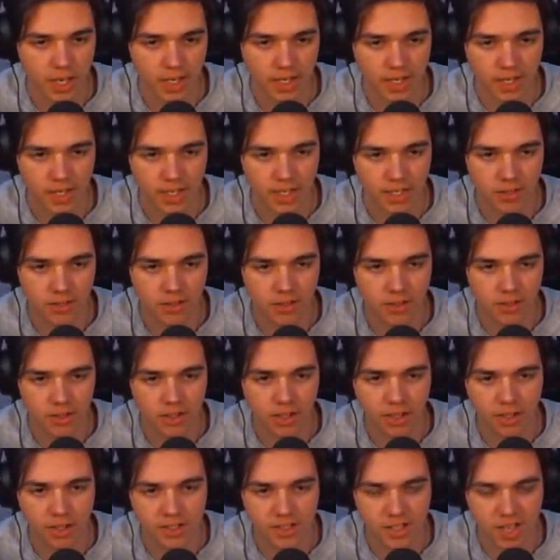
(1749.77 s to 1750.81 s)
I can't
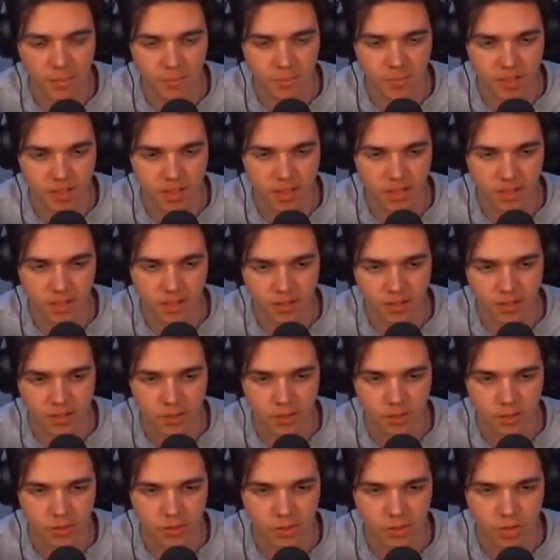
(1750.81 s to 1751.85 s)
accept it unless you
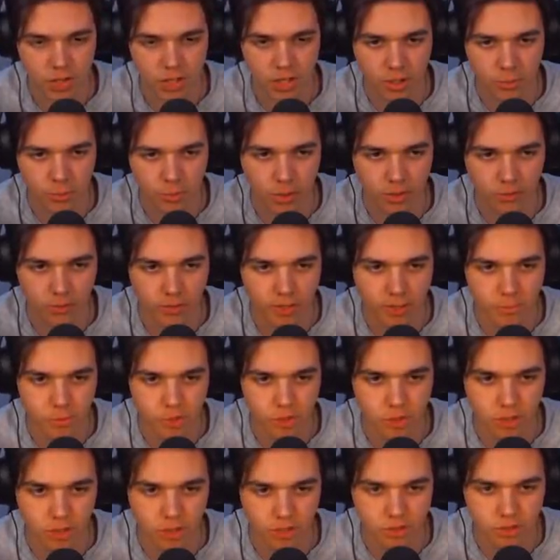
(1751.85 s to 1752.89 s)
do the channel point
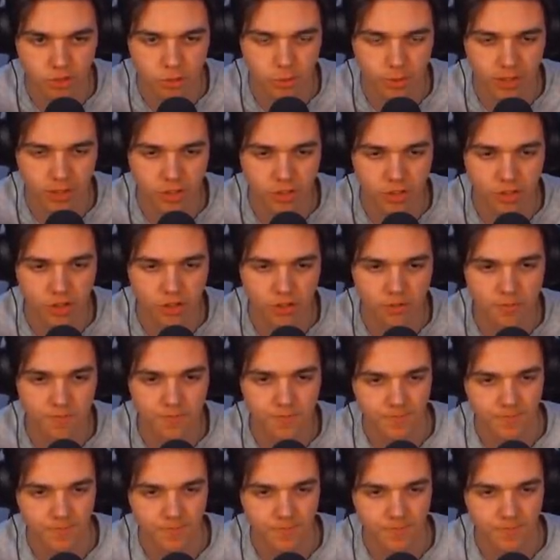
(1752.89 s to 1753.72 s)
redemption on Twitch.